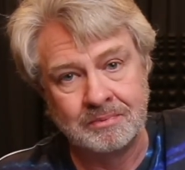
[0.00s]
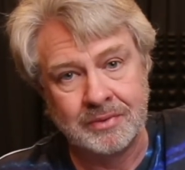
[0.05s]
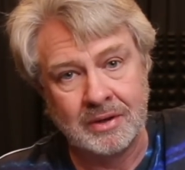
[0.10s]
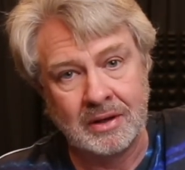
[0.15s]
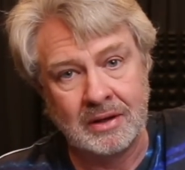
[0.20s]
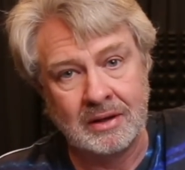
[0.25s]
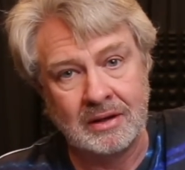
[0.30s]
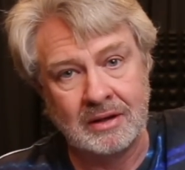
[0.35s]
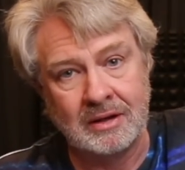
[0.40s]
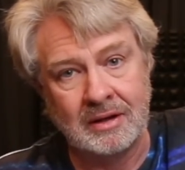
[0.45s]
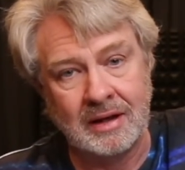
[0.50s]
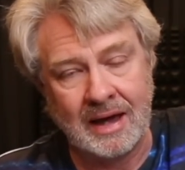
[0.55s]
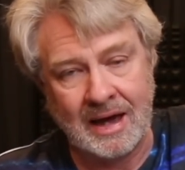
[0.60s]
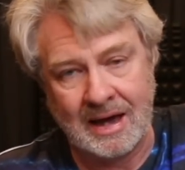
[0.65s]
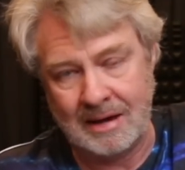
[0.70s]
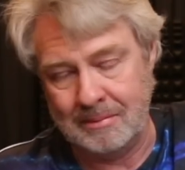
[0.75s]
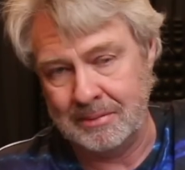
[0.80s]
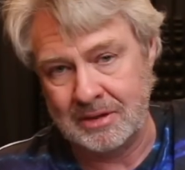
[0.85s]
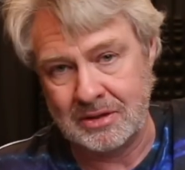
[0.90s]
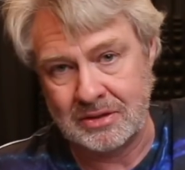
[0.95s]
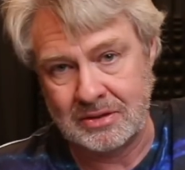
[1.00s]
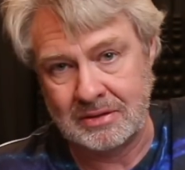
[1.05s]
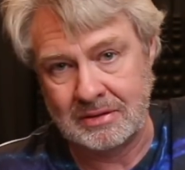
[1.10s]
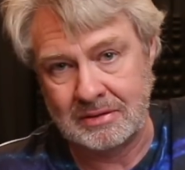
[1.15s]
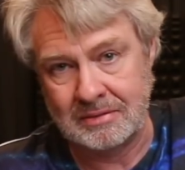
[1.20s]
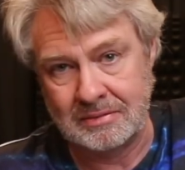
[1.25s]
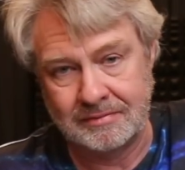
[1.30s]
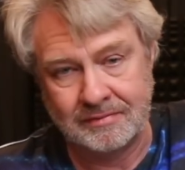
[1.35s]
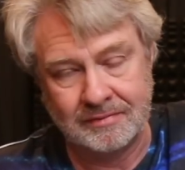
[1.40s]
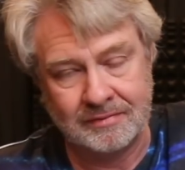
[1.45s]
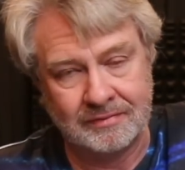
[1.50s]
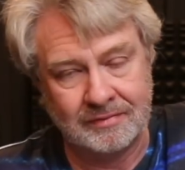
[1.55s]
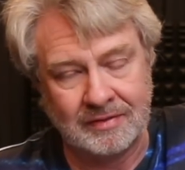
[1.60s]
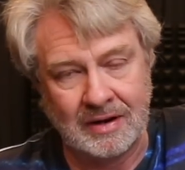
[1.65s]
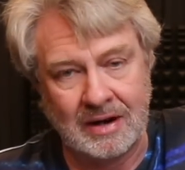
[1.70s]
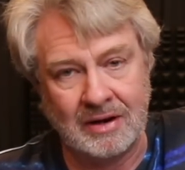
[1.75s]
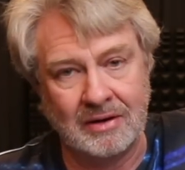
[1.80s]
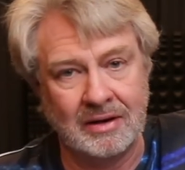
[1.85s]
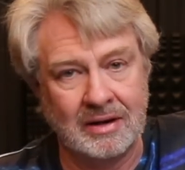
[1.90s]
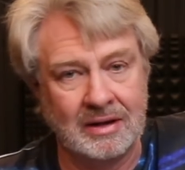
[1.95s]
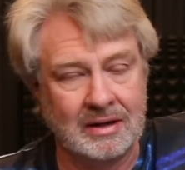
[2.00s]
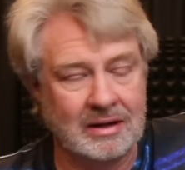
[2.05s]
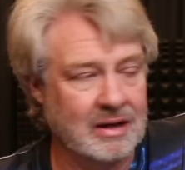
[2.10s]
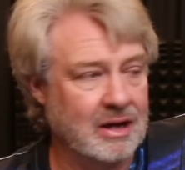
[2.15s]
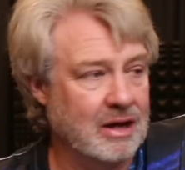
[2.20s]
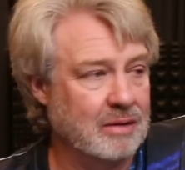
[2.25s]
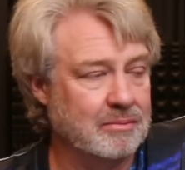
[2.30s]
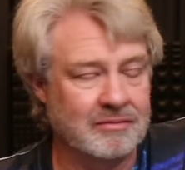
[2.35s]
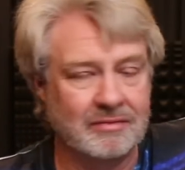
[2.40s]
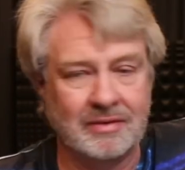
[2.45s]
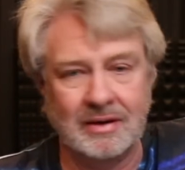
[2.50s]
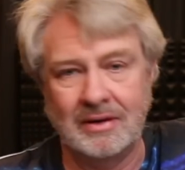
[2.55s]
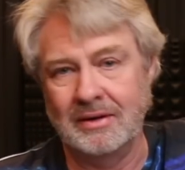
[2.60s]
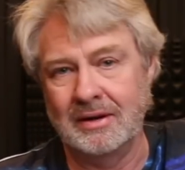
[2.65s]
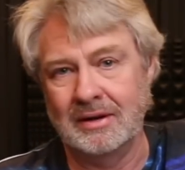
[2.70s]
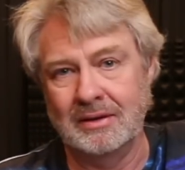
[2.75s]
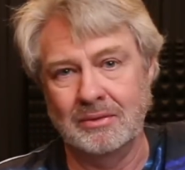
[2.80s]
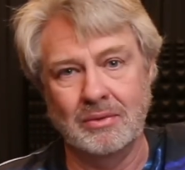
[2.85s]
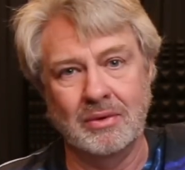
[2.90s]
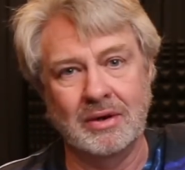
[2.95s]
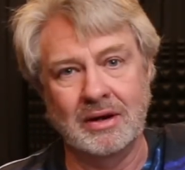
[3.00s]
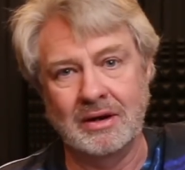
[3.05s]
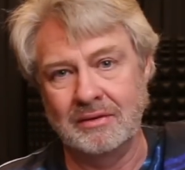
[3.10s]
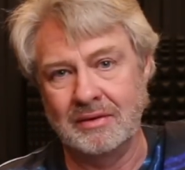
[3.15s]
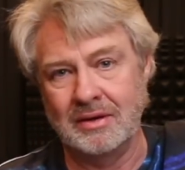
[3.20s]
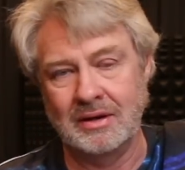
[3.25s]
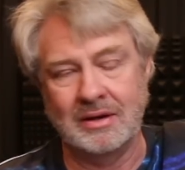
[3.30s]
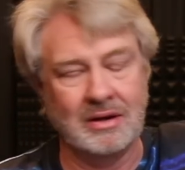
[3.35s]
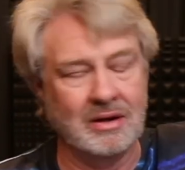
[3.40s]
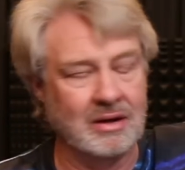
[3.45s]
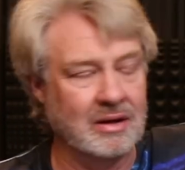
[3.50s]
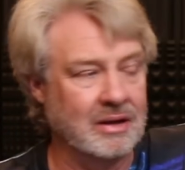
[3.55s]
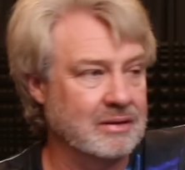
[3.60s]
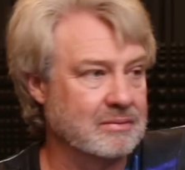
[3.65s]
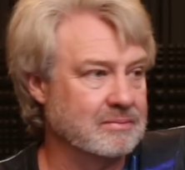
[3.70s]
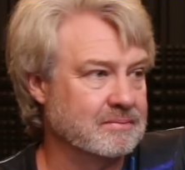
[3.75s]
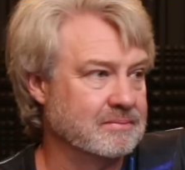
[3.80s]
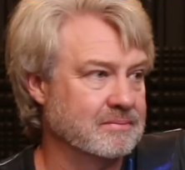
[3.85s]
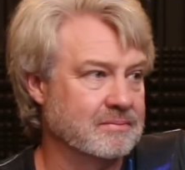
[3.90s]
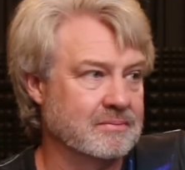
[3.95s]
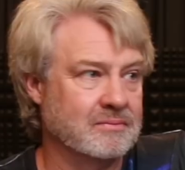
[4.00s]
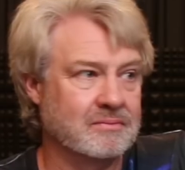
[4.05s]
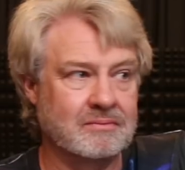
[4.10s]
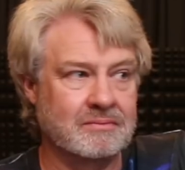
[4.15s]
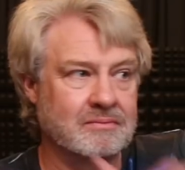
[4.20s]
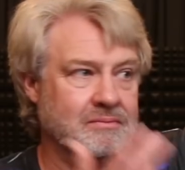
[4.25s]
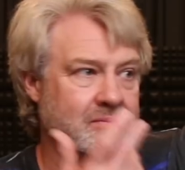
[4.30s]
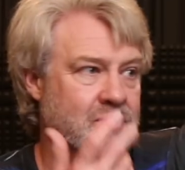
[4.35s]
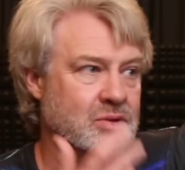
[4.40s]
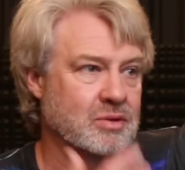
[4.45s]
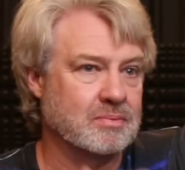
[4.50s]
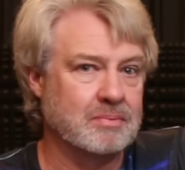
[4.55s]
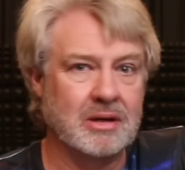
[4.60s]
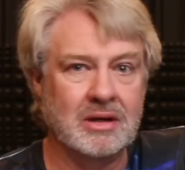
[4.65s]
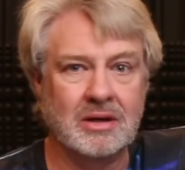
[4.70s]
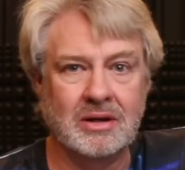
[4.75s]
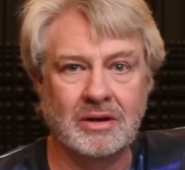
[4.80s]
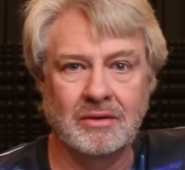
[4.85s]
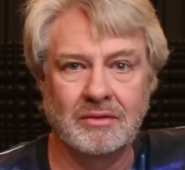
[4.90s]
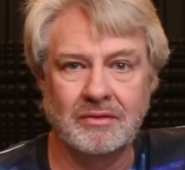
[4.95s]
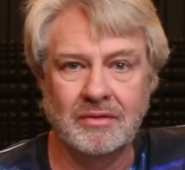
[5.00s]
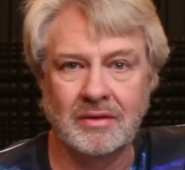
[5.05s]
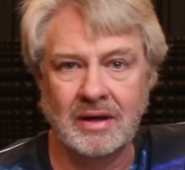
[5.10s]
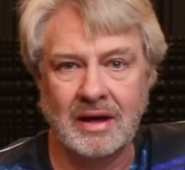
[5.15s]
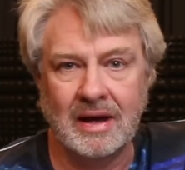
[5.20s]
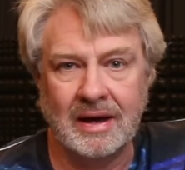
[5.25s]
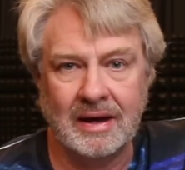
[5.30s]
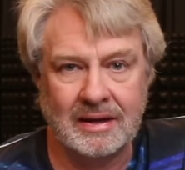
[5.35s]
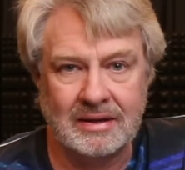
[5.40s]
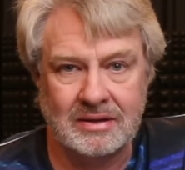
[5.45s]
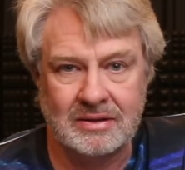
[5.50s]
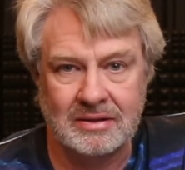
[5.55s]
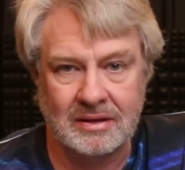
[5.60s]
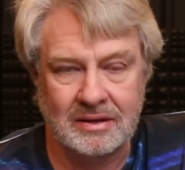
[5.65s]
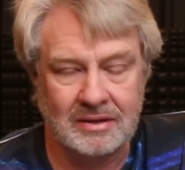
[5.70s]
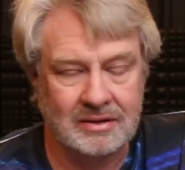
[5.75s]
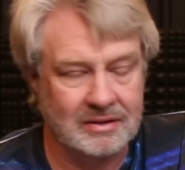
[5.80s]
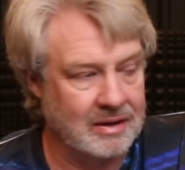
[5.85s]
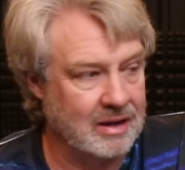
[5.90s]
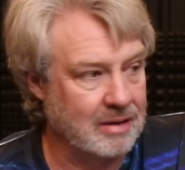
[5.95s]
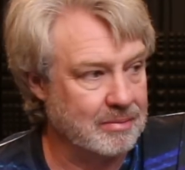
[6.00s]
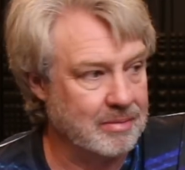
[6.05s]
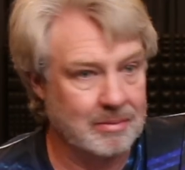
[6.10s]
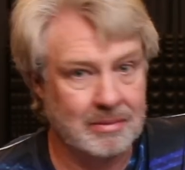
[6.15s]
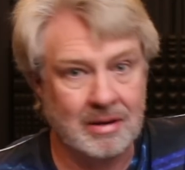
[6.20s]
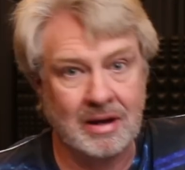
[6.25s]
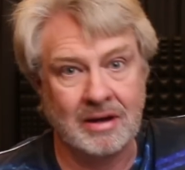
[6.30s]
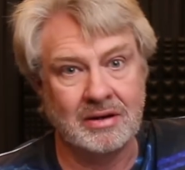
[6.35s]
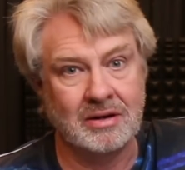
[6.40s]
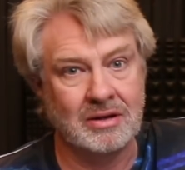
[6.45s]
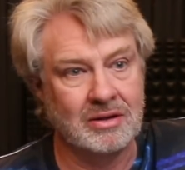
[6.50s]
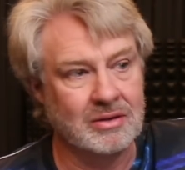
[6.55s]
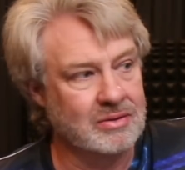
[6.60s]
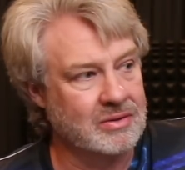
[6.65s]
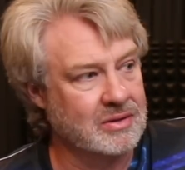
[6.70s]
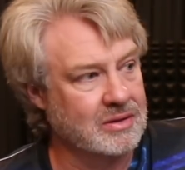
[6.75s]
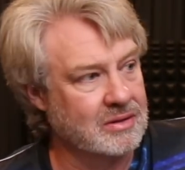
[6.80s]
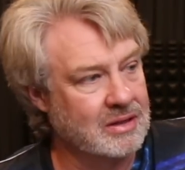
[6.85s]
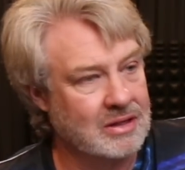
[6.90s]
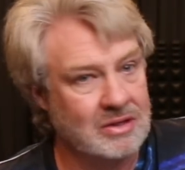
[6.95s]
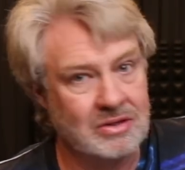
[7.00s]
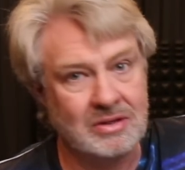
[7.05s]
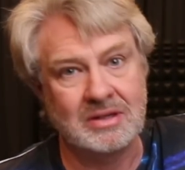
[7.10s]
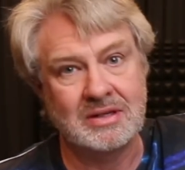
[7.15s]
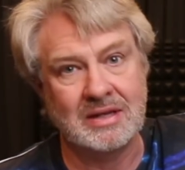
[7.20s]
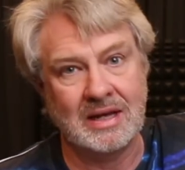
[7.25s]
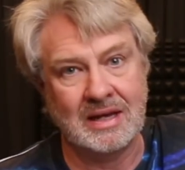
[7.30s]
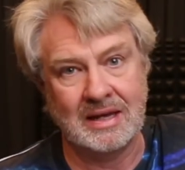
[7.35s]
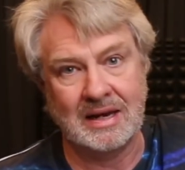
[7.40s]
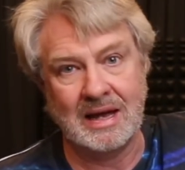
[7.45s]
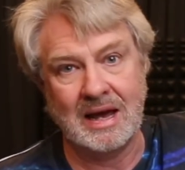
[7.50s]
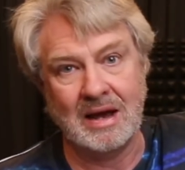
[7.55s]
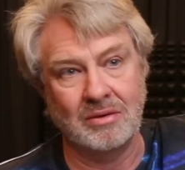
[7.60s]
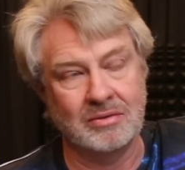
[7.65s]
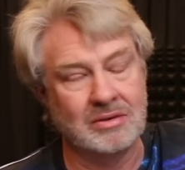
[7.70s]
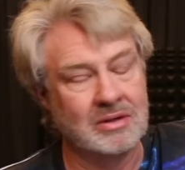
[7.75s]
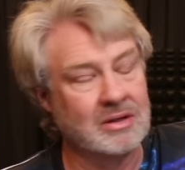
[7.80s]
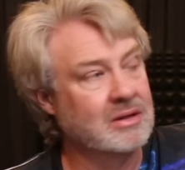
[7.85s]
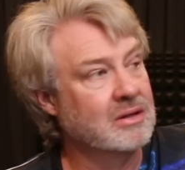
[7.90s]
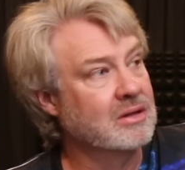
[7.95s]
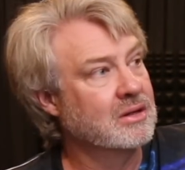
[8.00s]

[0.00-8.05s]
Atmos firing, whatever you call it, speaker for the heights and the top. I'm not going to use it. He's going to take it out.